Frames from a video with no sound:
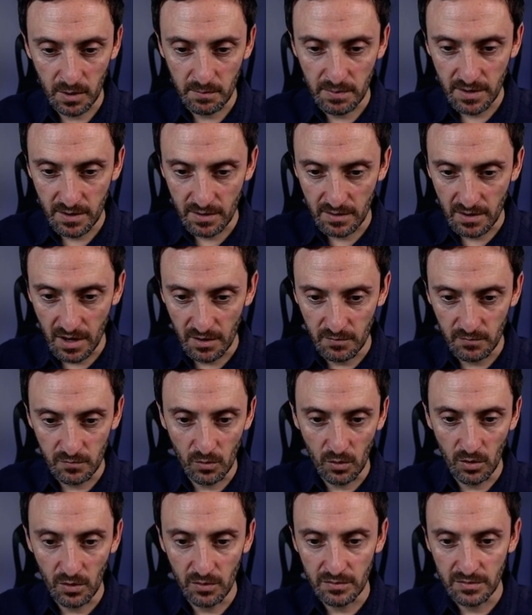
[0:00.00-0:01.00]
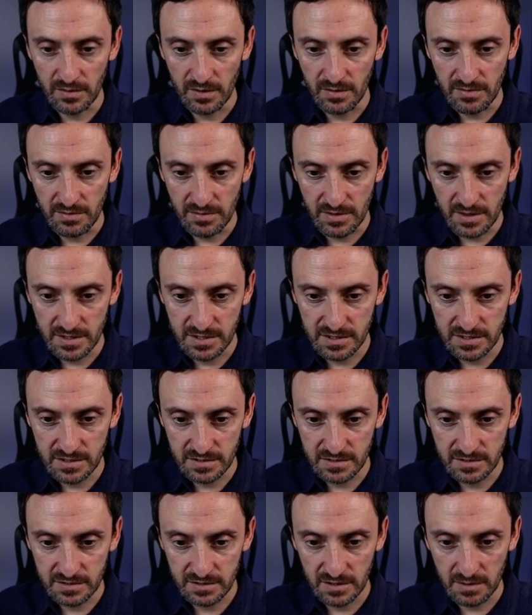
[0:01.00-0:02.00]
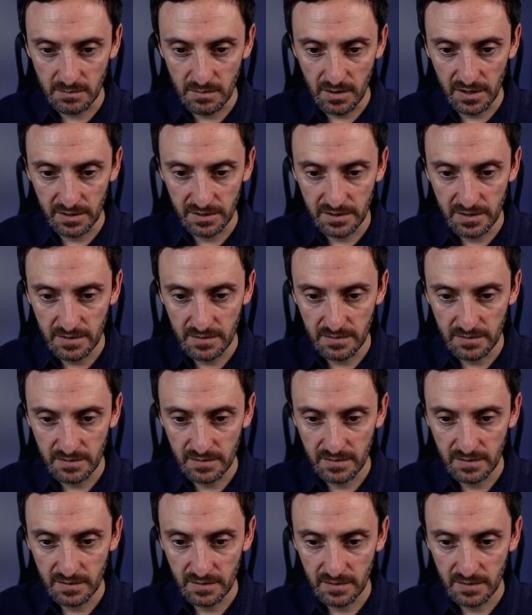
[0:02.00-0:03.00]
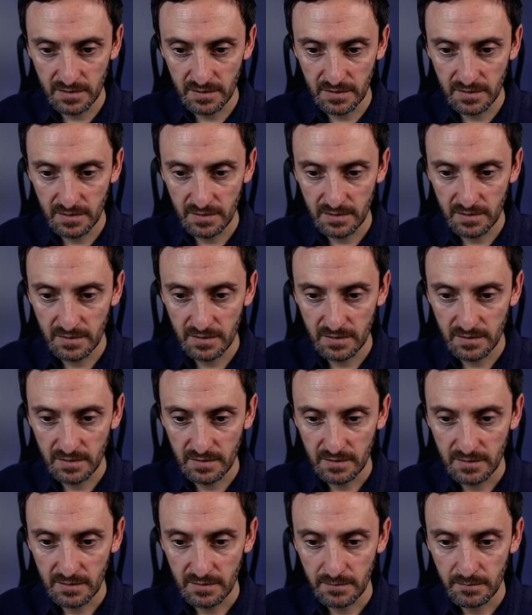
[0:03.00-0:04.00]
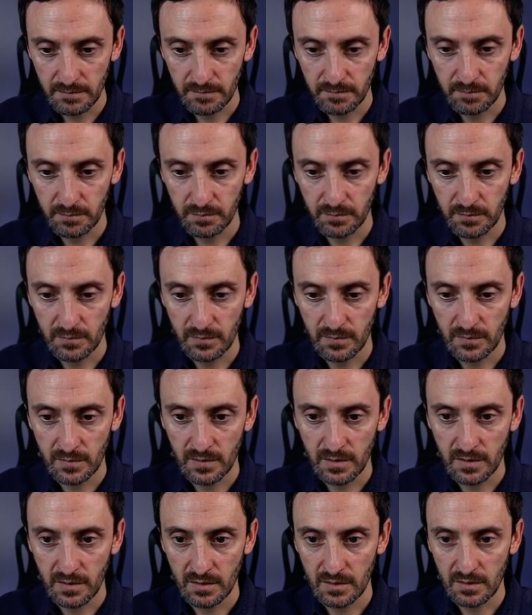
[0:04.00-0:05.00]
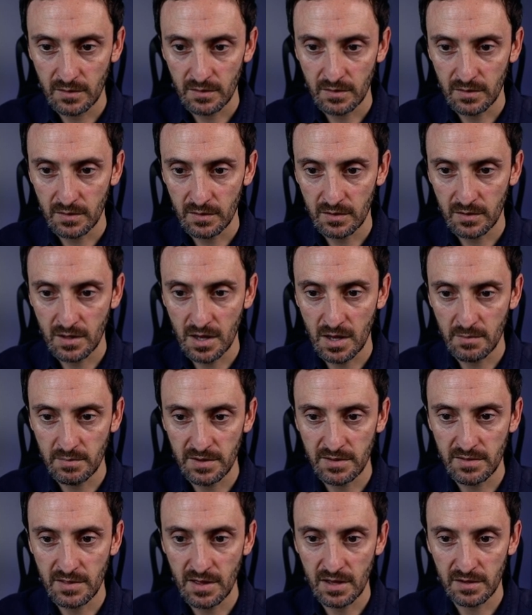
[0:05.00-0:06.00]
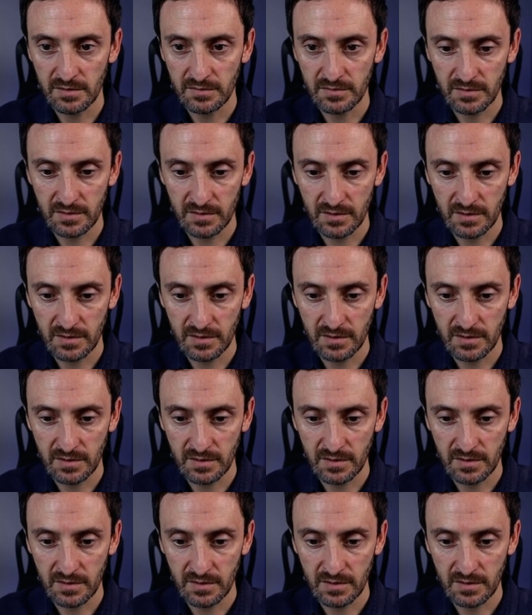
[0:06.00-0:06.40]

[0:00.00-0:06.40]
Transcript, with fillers: up here and run this command here. I'm gonna copy that.